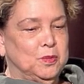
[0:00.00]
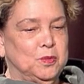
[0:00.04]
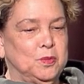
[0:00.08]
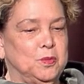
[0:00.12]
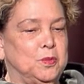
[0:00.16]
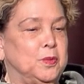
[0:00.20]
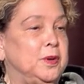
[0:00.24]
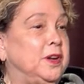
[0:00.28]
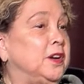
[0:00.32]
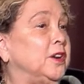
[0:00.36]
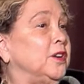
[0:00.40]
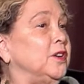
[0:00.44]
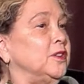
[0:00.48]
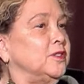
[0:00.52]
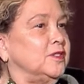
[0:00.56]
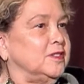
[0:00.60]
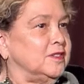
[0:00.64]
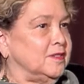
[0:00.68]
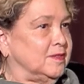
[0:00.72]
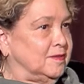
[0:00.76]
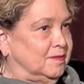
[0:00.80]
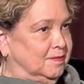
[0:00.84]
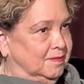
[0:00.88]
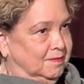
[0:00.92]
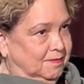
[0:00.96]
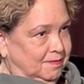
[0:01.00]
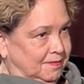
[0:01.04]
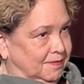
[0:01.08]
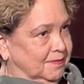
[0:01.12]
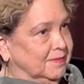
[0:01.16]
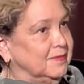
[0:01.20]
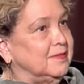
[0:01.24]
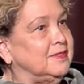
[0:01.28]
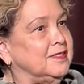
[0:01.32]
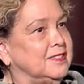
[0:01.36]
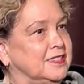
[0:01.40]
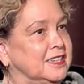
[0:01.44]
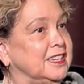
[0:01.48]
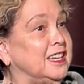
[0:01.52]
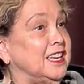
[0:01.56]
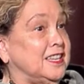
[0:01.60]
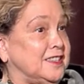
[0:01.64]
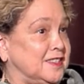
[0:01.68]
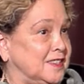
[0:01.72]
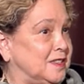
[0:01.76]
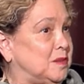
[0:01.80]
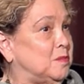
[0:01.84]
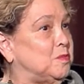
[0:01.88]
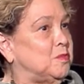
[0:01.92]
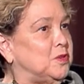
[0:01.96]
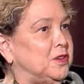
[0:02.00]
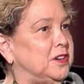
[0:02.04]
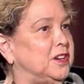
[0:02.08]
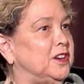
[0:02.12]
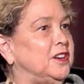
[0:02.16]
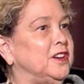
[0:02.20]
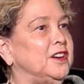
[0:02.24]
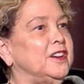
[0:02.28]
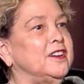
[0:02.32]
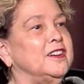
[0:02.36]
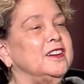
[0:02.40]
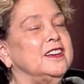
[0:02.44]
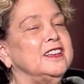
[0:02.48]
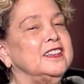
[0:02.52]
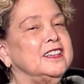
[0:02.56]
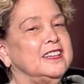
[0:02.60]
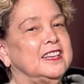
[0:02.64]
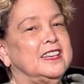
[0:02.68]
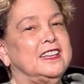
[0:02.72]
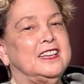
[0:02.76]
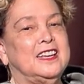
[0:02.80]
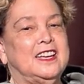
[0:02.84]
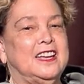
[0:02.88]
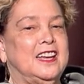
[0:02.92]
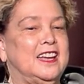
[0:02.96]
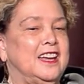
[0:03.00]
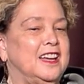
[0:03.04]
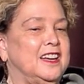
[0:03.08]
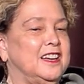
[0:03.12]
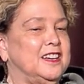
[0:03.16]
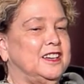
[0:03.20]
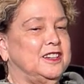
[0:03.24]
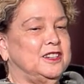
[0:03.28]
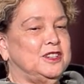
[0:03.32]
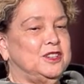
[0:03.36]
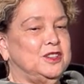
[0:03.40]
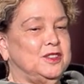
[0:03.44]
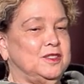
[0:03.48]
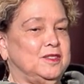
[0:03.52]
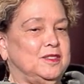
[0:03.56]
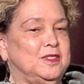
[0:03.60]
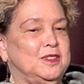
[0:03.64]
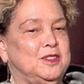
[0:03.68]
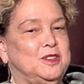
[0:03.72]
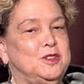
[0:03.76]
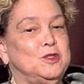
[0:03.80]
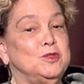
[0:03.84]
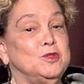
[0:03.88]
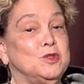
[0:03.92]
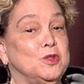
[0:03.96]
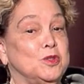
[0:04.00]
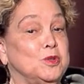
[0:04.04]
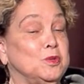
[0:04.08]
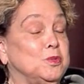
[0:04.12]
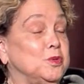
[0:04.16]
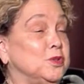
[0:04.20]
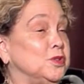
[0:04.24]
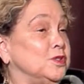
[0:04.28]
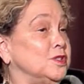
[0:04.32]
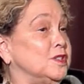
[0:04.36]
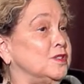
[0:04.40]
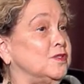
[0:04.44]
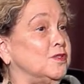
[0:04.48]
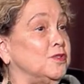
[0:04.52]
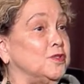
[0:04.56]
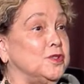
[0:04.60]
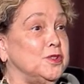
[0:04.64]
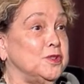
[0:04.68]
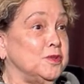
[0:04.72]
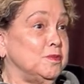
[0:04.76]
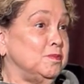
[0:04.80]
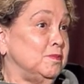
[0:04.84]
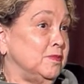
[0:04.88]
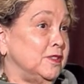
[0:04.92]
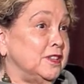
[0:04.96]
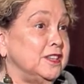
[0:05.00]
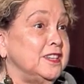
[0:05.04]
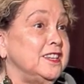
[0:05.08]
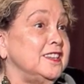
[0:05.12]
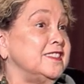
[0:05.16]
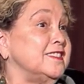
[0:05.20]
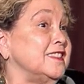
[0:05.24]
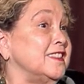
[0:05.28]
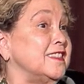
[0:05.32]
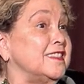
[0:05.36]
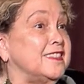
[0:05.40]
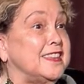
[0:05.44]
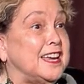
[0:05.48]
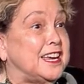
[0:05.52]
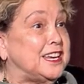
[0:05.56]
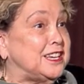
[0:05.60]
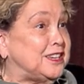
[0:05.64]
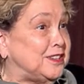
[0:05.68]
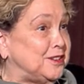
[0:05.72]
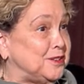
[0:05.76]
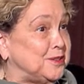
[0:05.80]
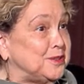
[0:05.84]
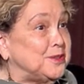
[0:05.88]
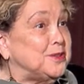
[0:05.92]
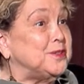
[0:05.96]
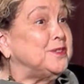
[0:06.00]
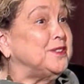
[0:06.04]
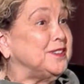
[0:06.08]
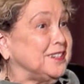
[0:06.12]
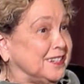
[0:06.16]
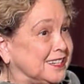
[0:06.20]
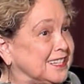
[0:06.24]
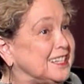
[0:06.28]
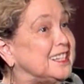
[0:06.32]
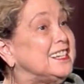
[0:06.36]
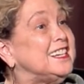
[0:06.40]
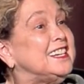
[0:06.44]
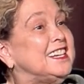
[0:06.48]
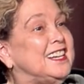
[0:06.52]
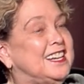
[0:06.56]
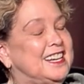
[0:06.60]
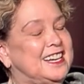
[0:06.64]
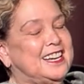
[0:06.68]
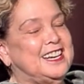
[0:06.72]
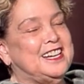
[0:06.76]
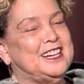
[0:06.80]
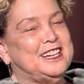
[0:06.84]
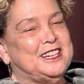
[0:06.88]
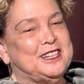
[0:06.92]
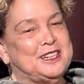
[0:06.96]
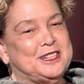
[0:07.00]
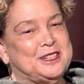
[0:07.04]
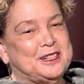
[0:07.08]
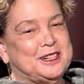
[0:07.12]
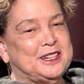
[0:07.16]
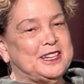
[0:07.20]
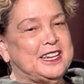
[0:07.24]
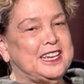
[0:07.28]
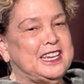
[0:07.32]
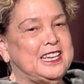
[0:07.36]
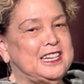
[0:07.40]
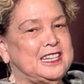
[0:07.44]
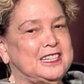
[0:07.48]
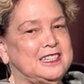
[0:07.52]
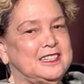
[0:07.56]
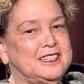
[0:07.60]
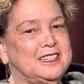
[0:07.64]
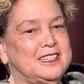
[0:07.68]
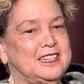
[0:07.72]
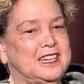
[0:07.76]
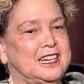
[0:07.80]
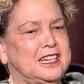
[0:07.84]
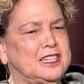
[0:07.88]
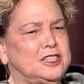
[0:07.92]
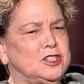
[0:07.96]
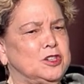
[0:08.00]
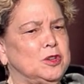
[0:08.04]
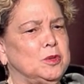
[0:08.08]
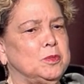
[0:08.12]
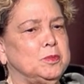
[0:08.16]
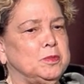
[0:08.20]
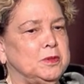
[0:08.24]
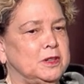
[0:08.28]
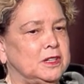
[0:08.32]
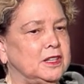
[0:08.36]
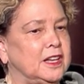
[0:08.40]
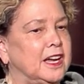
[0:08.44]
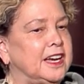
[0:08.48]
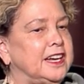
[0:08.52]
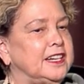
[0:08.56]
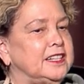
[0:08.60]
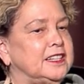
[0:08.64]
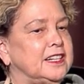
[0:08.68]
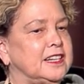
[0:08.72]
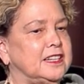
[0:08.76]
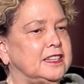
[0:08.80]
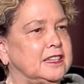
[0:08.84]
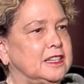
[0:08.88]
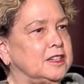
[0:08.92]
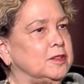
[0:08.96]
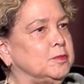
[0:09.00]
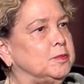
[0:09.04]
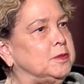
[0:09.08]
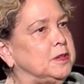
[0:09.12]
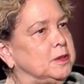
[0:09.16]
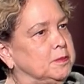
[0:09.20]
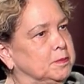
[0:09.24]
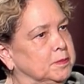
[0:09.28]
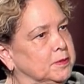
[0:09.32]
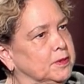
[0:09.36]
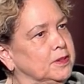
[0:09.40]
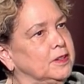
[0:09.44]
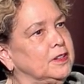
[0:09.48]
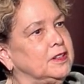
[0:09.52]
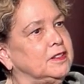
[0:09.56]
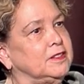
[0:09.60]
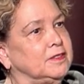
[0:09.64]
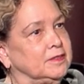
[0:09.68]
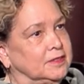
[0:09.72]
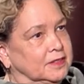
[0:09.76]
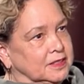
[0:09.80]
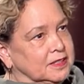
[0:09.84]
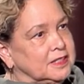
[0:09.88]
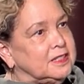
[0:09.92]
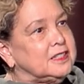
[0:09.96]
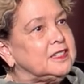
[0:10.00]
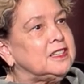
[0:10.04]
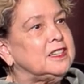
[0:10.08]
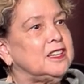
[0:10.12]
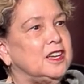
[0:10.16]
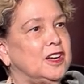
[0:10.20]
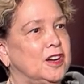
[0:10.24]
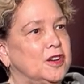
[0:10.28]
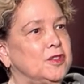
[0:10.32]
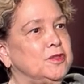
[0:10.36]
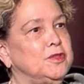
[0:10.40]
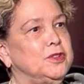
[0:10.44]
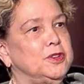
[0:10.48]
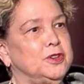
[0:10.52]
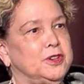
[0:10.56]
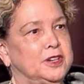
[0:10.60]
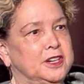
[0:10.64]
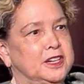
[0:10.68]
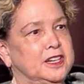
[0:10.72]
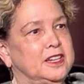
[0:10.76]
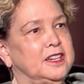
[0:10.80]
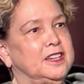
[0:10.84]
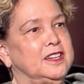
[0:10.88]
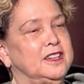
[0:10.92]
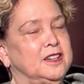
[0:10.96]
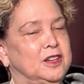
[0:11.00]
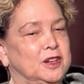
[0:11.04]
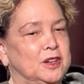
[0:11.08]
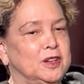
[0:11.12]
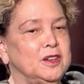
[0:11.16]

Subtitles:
where to get somewhere, you know the words for please and thank you, and you're polite, I think people are very,